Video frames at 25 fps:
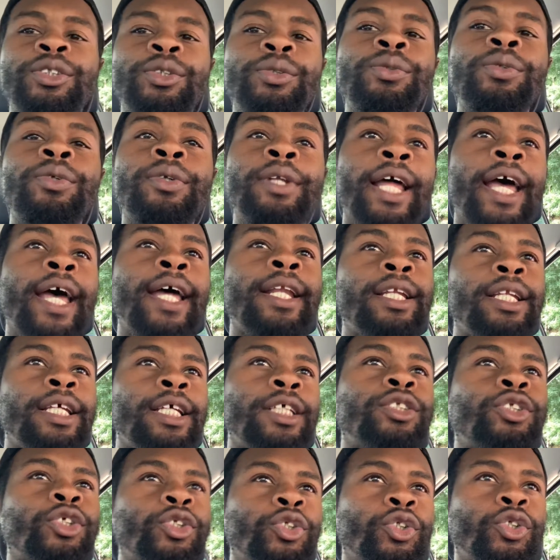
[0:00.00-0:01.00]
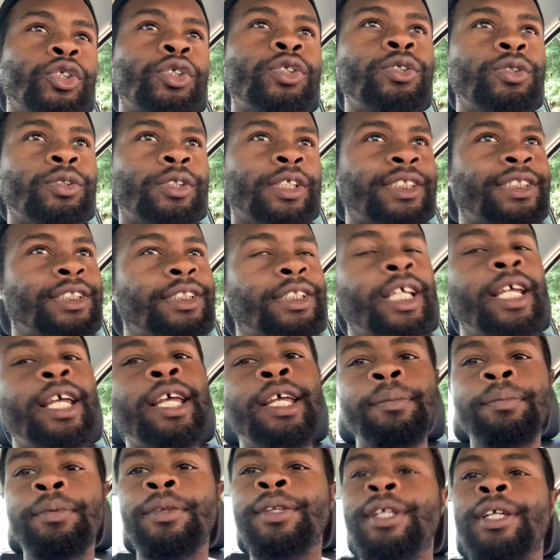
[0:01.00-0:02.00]
you do not need to do the
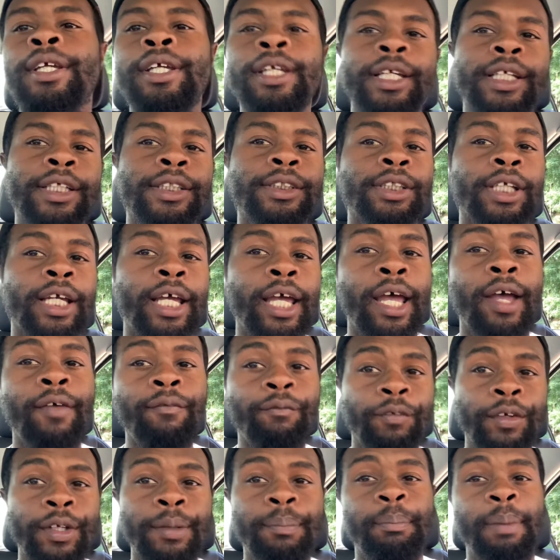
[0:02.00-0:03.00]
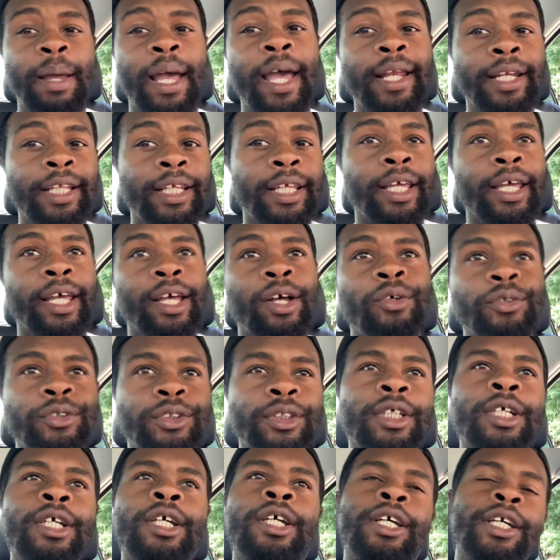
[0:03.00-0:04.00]
same thing as everybody else.
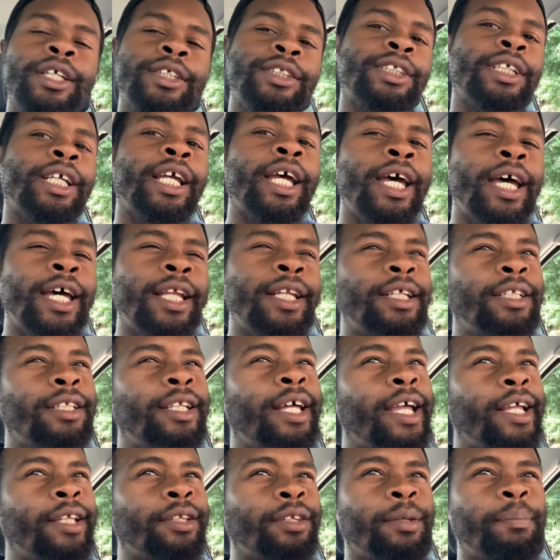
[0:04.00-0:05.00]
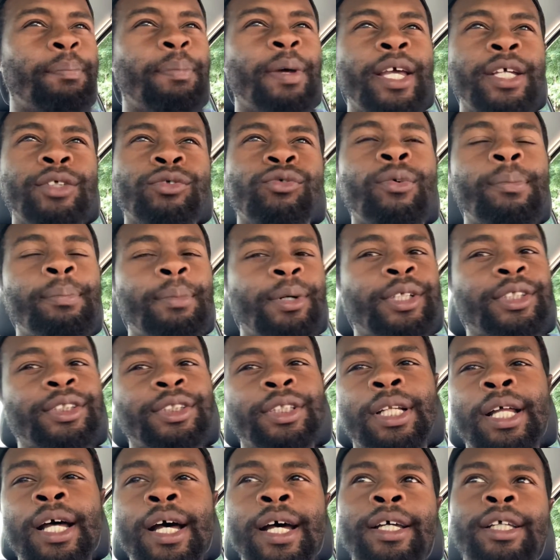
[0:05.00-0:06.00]
It's kind of like the pace one, but it's
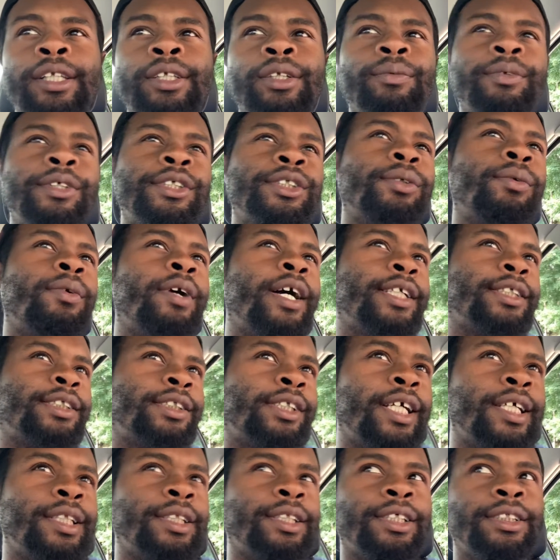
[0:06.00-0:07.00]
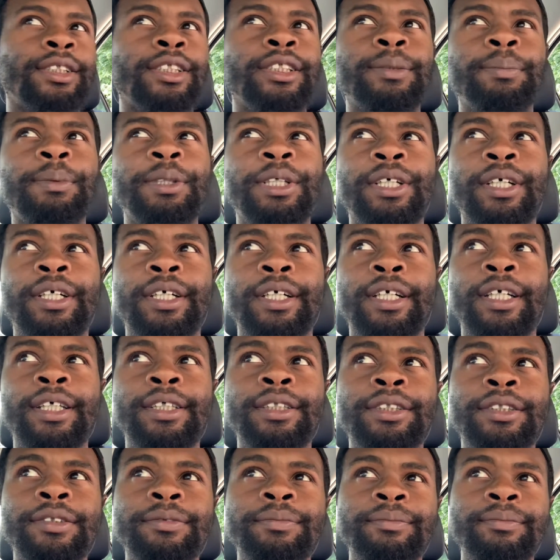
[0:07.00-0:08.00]
not. And the reason why I state this is
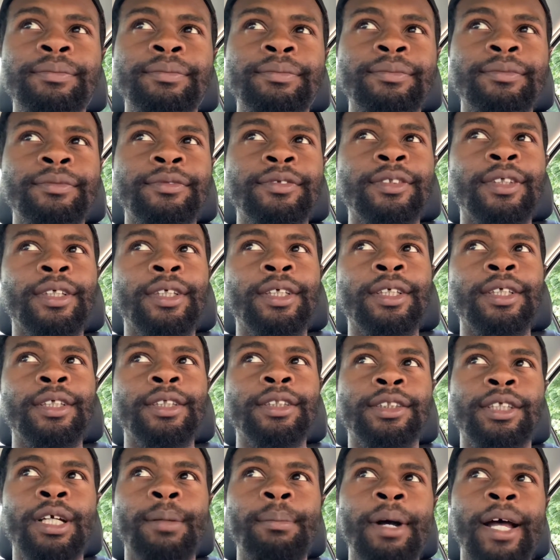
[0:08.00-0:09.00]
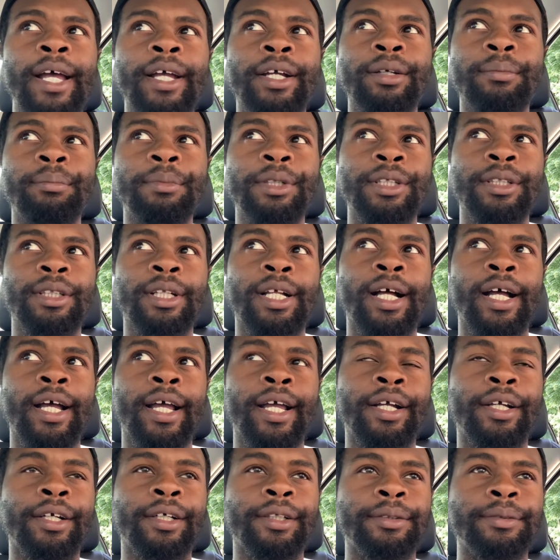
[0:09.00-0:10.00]
because somebody could be
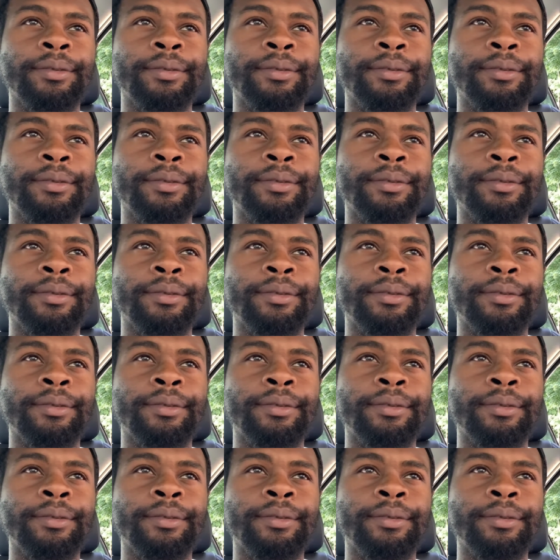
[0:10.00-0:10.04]
like,